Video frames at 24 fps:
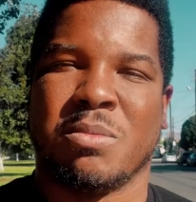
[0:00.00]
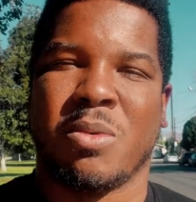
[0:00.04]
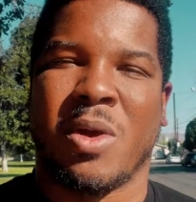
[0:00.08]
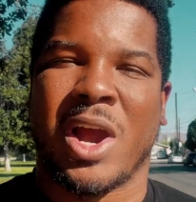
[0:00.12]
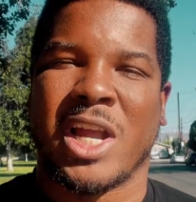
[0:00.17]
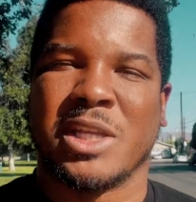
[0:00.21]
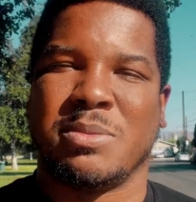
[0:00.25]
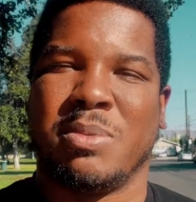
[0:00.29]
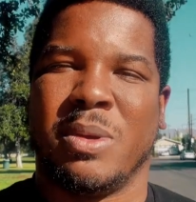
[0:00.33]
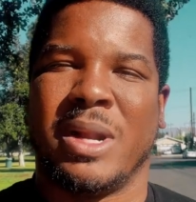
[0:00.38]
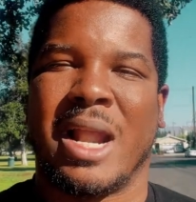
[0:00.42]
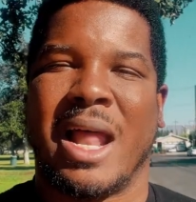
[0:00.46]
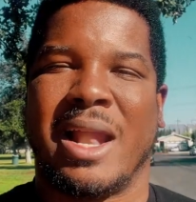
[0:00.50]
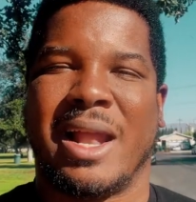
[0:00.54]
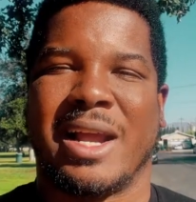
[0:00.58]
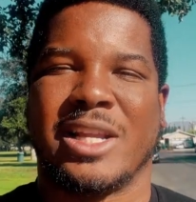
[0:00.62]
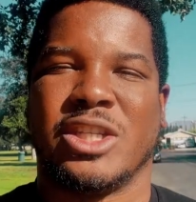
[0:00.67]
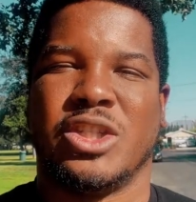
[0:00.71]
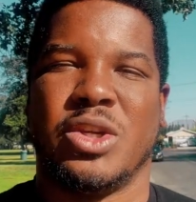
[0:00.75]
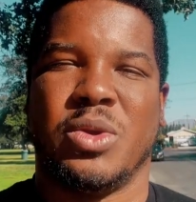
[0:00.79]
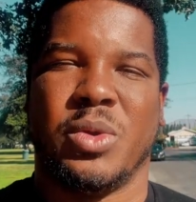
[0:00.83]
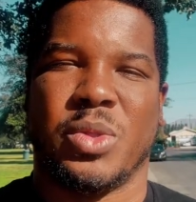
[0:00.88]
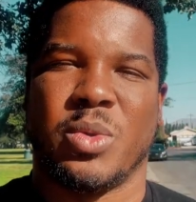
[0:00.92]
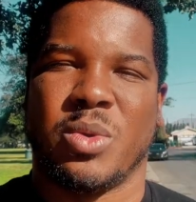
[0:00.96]
Brian's putting out
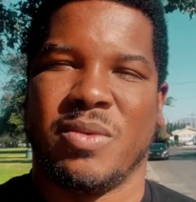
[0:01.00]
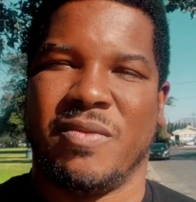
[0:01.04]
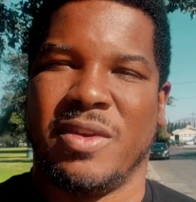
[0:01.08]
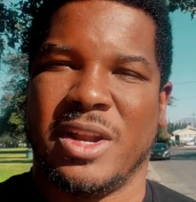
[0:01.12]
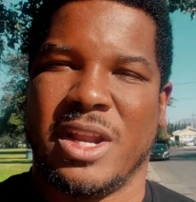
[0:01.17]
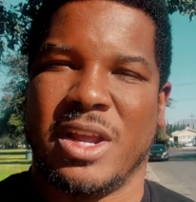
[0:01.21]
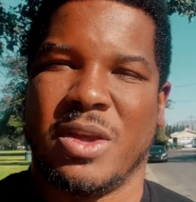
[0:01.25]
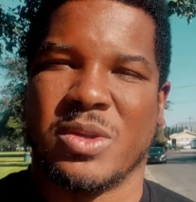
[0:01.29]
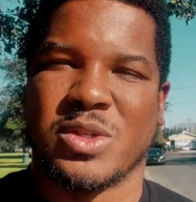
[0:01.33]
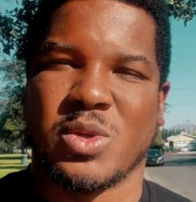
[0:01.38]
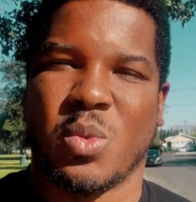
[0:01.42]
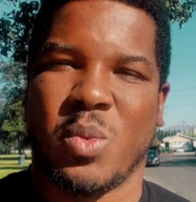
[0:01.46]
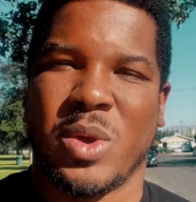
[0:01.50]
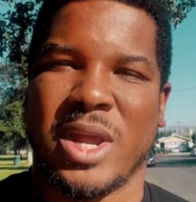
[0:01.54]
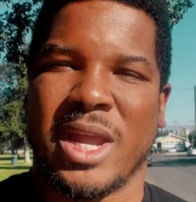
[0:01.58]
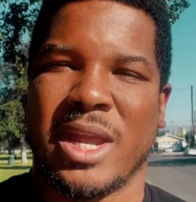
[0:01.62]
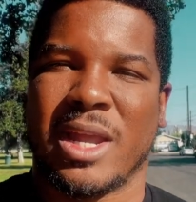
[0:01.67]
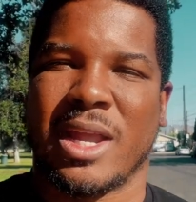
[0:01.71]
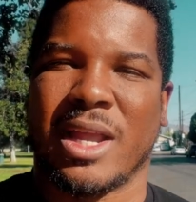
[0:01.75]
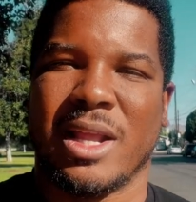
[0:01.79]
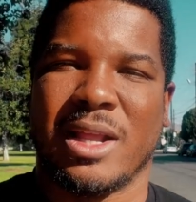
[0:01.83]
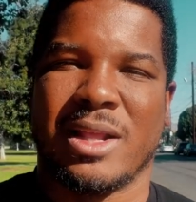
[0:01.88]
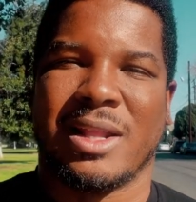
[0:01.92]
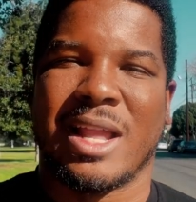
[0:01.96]
like two or three videos a
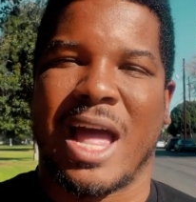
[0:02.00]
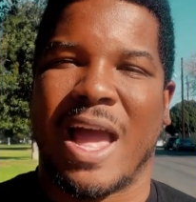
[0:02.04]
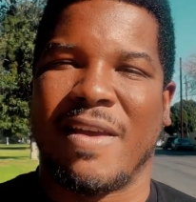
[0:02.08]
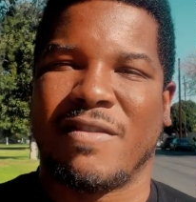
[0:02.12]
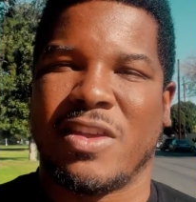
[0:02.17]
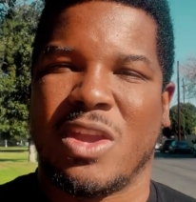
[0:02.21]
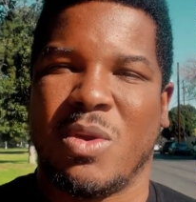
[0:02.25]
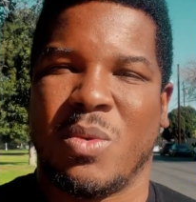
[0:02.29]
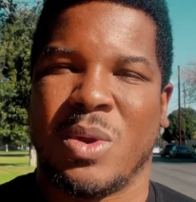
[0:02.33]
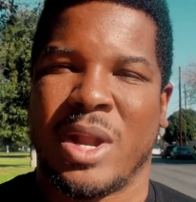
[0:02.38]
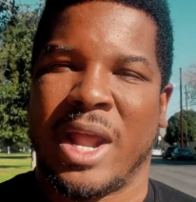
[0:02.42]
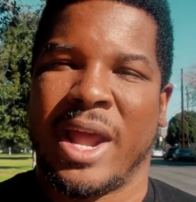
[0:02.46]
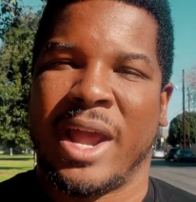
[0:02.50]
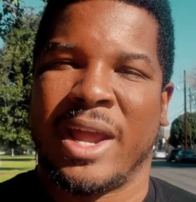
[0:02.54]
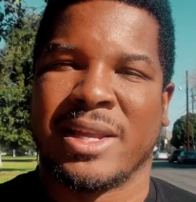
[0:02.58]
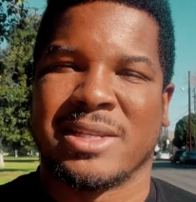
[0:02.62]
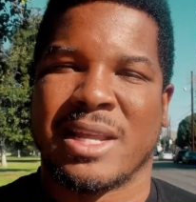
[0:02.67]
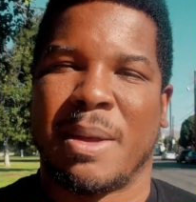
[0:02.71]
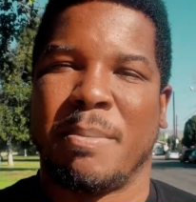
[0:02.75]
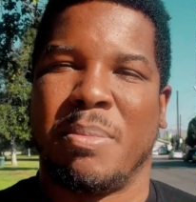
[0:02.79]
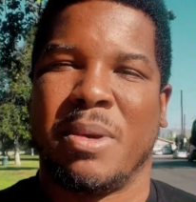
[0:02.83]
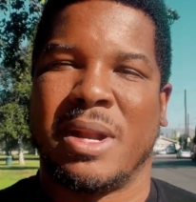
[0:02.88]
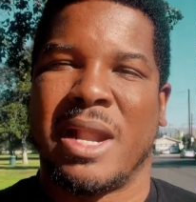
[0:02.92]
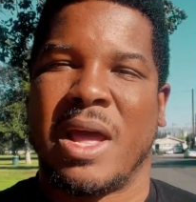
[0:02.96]
week, live
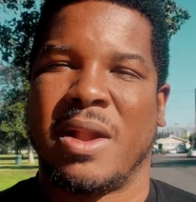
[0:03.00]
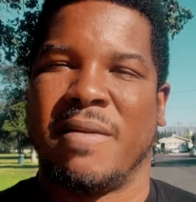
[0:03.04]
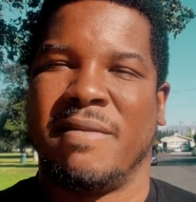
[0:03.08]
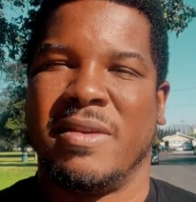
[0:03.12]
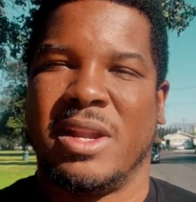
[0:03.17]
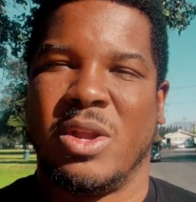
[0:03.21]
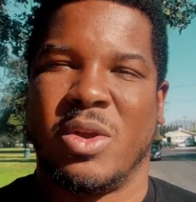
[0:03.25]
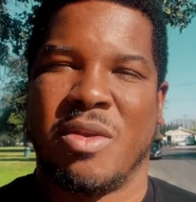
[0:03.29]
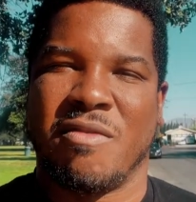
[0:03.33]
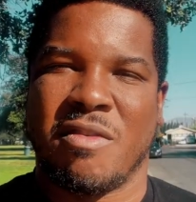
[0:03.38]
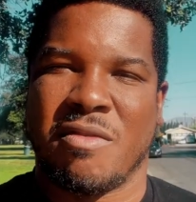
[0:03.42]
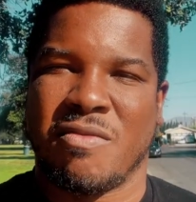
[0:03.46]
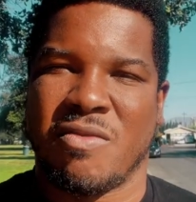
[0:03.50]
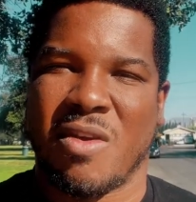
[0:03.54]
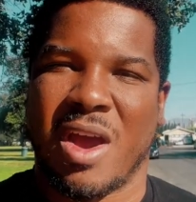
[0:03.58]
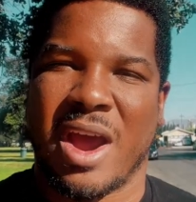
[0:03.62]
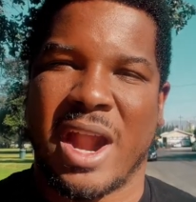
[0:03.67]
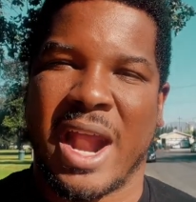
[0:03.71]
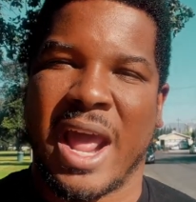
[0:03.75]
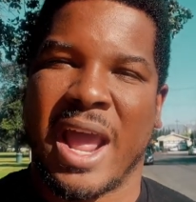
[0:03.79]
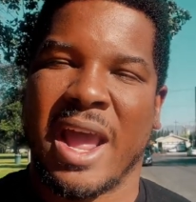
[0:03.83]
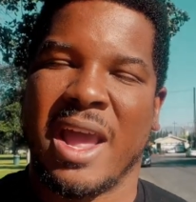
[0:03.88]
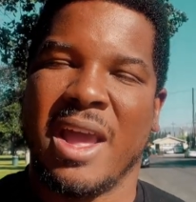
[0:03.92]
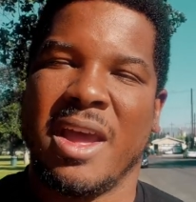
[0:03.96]
Q&As. I'm putting out a video every
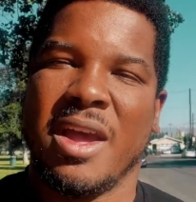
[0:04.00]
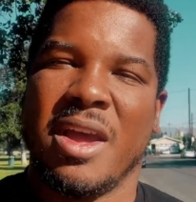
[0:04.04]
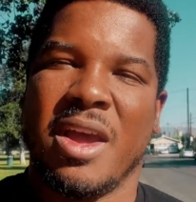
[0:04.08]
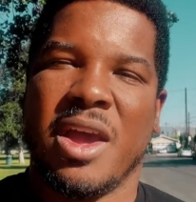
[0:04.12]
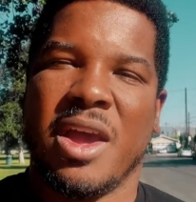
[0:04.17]
Friday.